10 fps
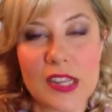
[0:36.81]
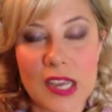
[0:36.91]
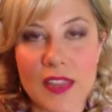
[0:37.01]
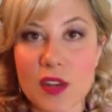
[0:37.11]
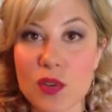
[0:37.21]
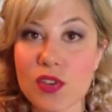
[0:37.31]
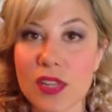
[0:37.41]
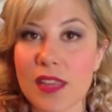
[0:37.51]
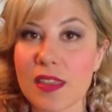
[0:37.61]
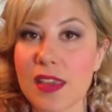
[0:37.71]
And then
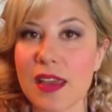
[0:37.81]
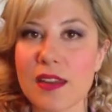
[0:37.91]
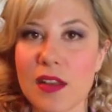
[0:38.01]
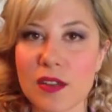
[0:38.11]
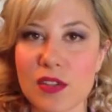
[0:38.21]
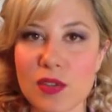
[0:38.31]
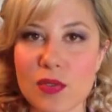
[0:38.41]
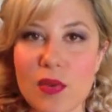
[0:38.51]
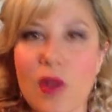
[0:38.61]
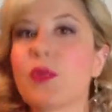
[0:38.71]
usually at the end I'll
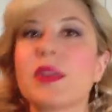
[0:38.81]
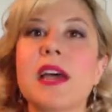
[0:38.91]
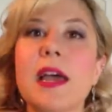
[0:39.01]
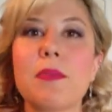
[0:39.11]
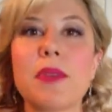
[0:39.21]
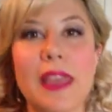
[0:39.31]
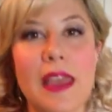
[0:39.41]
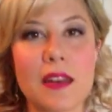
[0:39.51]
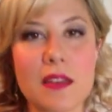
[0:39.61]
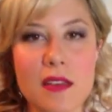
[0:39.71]
retype
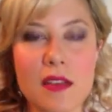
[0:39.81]
again,